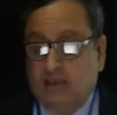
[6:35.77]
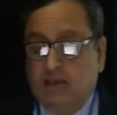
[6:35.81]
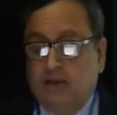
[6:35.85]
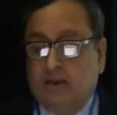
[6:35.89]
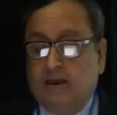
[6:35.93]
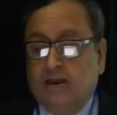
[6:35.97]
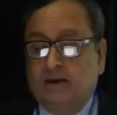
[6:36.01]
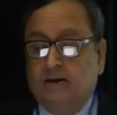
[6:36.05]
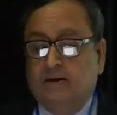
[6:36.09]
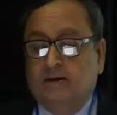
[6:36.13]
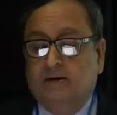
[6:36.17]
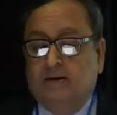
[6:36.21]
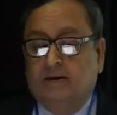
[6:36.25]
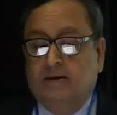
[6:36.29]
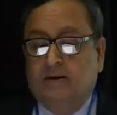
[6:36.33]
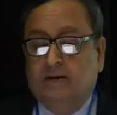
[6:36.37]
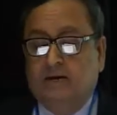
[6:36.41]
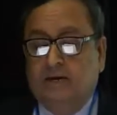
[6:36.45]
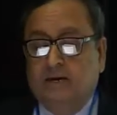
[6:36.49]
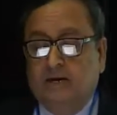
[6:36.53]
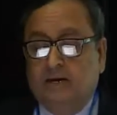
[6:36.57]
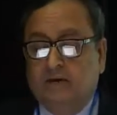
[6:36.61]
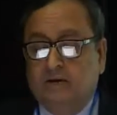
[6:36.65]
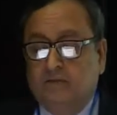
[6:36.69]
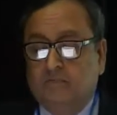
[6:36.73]
And
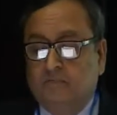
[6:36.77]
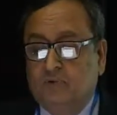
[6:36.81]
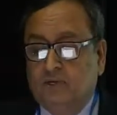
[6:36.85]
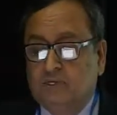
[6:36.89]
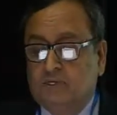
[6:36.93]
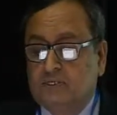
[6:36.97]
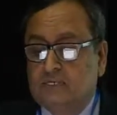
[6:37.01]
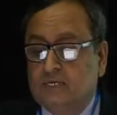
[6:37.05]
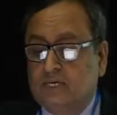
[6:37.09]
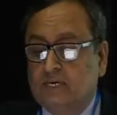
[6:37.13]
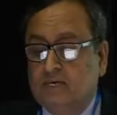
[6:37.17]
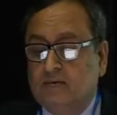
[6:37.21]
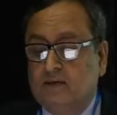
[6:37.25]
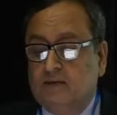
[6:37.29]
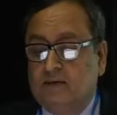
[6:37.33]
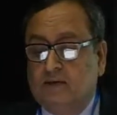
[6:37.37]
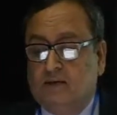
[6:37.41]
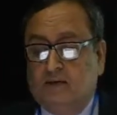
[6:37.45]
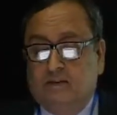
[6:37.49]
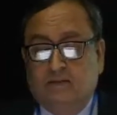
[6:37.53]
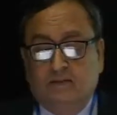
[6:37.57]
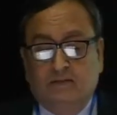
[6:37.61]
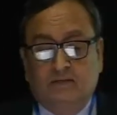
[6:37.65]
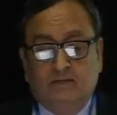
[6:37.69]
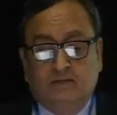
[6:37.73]
here we see
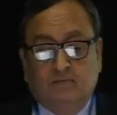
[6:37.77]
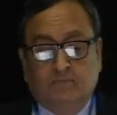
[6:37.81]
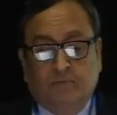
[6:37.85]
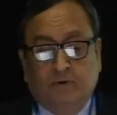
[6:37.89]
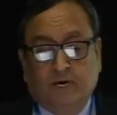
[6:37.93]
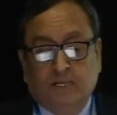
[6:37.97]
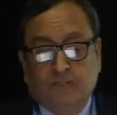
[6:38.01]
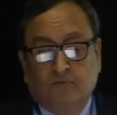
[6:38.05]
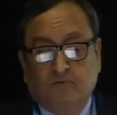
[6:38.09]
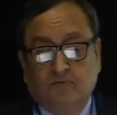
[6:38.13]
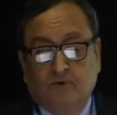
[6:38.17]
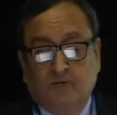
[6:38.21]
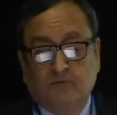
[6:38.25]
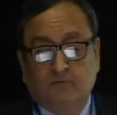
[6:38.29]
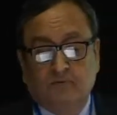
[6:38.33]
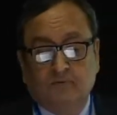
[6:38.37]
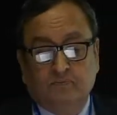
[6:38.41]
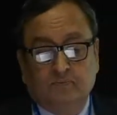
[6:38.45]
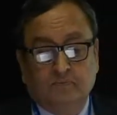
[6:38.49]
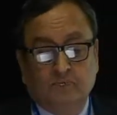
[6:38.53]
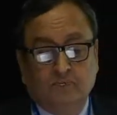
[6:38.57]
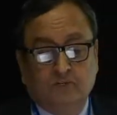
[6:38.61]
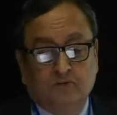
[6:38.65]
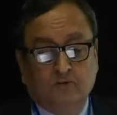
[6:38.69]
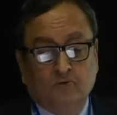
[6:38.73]
this pathway has
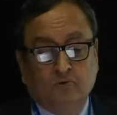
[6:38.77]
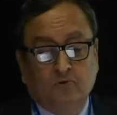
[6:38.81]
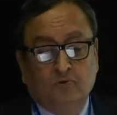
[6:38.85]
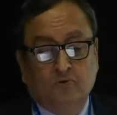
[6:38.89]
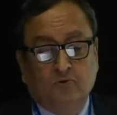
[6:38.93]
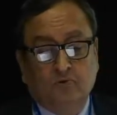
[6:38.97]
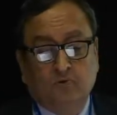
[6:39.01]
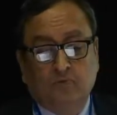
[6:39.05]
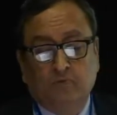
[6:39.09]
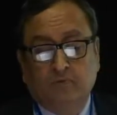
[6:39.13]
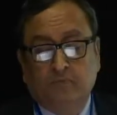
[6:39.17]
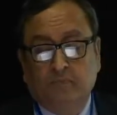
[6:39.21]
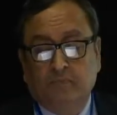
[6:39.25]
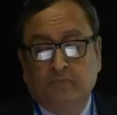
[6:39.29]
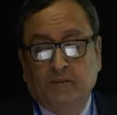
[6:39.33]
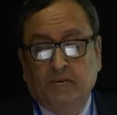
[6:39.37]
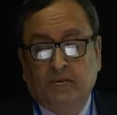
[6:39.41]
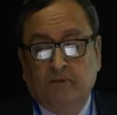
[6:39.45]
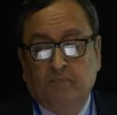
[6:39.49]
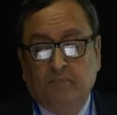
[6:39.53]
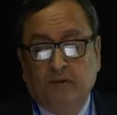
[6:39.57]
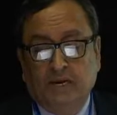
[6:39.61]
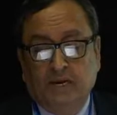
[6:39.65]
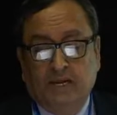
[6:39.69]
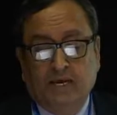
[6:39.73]
been shown to be
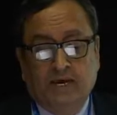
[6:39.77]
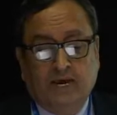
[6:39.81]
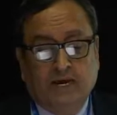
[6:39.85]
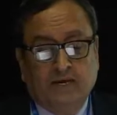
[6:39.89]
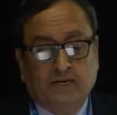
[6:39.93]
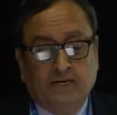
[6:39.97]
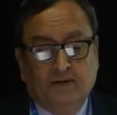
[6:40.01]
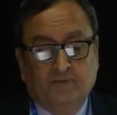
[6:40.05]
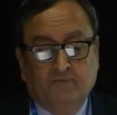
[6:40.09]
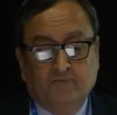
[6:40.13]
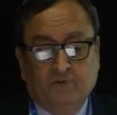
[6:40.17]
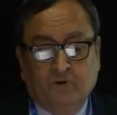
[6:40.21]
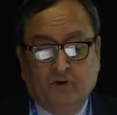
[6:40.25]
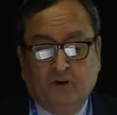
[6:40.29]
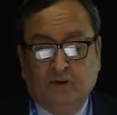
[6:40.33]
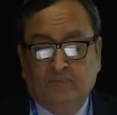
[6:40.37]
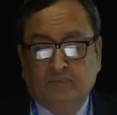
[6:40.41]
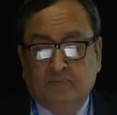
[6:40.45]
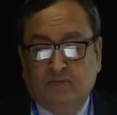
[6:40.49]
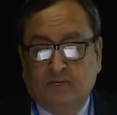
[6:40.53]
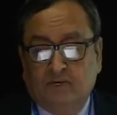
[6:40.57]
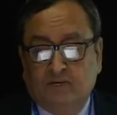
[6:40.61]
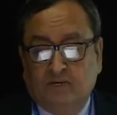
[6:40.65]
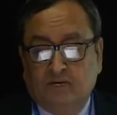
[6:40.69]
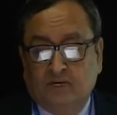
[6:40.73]
minimally active or
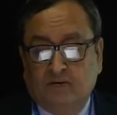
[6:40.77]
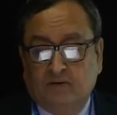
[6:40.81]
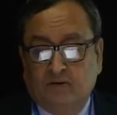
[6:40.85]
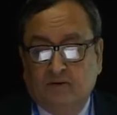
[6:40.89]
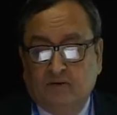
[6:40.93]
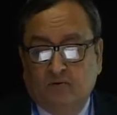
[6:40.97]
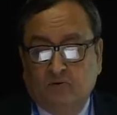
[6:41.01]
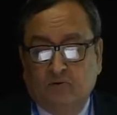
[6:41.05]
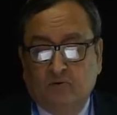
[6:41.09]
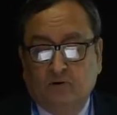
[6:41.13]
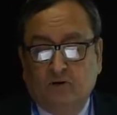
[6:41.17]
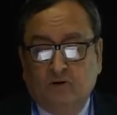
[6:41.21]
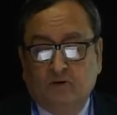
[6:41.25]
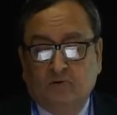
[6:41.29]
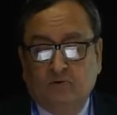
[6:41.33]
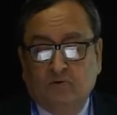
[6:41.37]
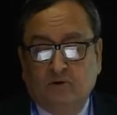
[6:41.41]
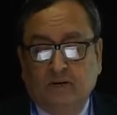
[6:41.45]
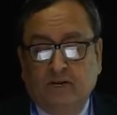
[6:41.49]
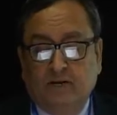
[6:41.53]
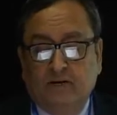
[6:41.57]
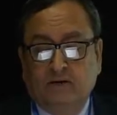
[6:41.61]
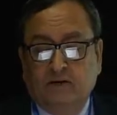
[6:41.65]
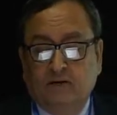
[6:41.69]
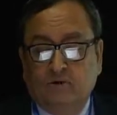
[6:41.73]
absent in
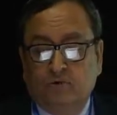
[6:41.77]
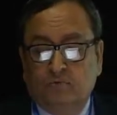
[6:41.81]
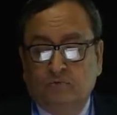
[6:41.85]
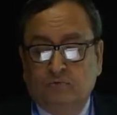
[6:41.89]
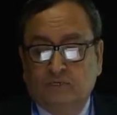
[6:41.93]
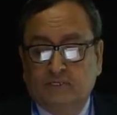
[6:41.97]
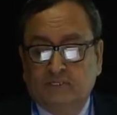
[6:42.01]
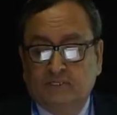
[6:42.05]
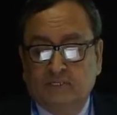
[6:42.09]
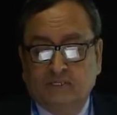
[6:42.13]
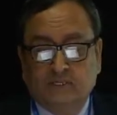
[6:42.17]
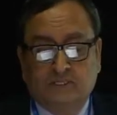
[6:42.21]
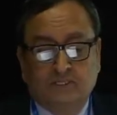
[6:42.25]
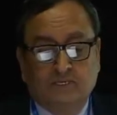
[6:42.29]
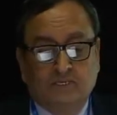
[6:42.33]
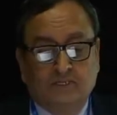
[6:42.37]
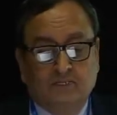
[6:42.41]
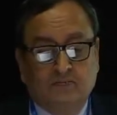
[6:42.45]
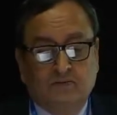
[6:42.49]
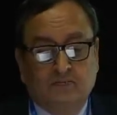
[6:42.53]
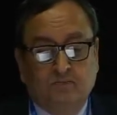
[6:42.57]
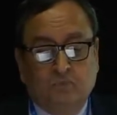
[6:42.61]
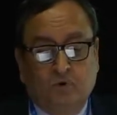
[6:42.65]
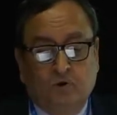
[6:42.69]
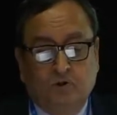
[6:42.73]
neuroendocrine tumors such as
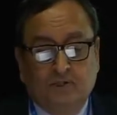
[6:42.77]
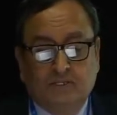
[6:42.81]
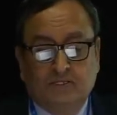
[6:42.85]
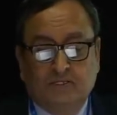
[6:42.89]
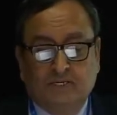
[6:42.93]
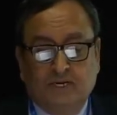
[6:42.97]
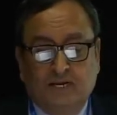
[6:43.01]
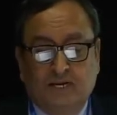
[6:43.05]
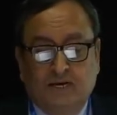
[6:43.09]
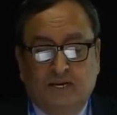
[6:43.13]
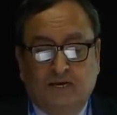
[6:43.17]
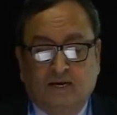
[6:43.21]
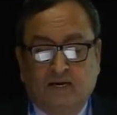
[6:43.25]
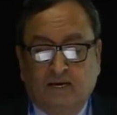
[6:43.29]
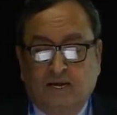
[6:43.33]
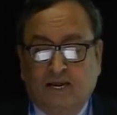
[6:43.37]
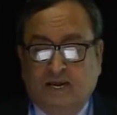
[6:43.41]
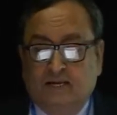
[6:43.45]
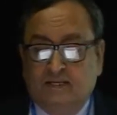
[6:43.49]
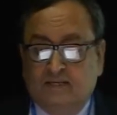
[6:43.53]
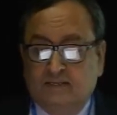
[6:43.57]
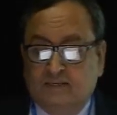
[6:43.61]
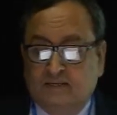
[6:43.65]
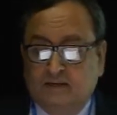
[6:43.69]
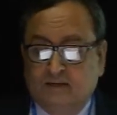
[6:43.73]
small cell lung
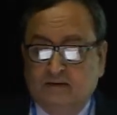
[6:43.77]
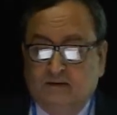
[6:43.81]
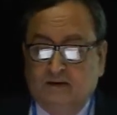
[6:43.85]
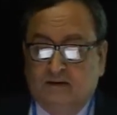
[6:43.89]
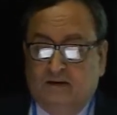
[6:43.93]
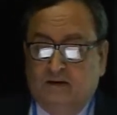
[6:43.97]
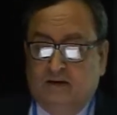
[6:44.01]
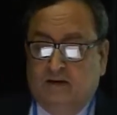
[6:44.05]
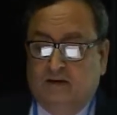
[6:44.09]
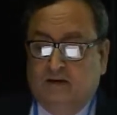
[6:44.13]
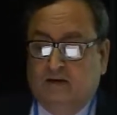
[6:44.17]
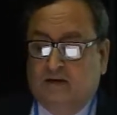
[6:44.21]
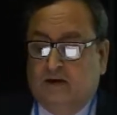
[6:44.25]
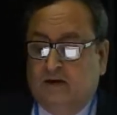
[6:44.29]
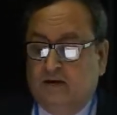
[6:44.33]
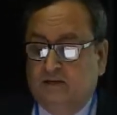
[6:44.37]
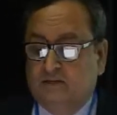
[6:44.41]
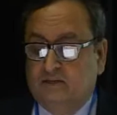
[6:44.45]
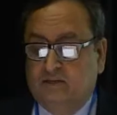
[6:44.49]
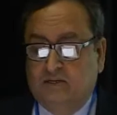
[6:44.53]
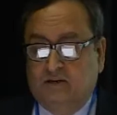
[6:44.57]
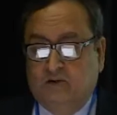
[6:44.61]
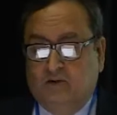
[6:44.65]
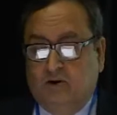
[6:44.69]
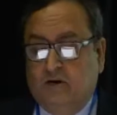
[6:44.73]
cancer,
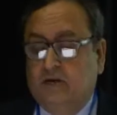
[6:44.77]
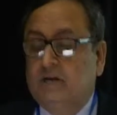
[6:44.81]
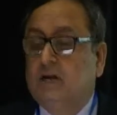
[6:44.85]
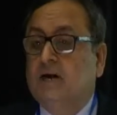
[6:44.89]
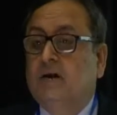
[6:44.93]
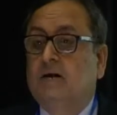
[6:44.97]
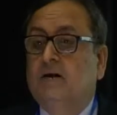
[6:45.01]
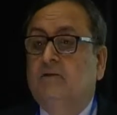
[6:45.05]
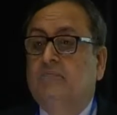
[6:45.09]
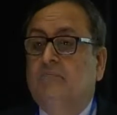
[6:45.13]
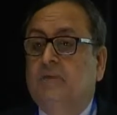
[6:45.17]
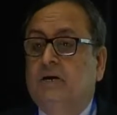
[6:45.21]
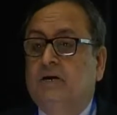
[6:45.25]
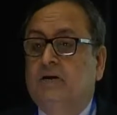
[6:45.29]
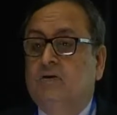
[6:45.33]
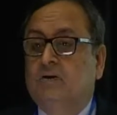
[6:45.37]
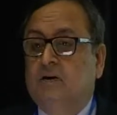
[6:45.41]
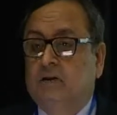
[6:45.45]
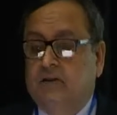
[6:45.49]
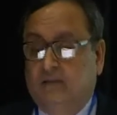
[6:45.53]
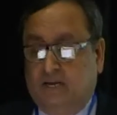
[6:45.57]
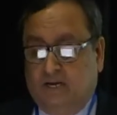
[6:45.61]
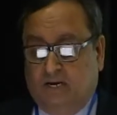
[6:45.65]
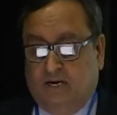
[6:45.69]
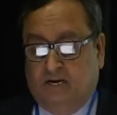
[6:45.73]
carcinoid, and
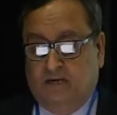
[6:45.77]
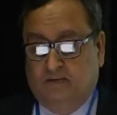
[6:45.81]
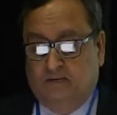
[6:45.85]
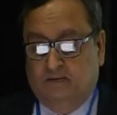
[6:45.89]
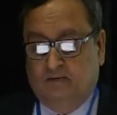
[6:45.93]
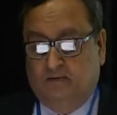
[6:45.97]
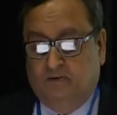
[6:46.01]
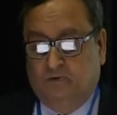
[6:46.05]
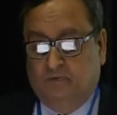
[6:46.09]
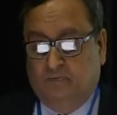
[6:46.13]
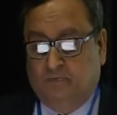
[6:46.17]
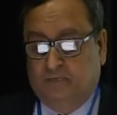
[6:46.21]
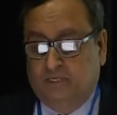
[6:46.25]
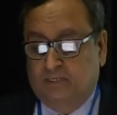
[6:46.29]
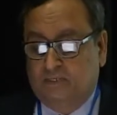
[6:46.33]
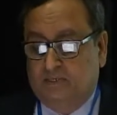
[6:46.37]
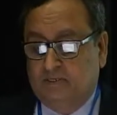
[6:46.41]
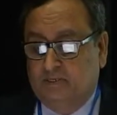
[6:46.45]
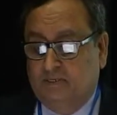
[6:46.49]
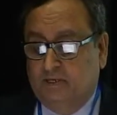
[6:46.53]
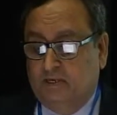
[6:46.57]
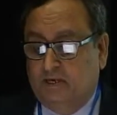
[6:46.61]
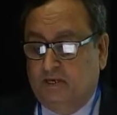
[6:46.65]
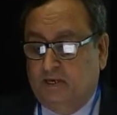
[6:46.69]
medullary carcinomas.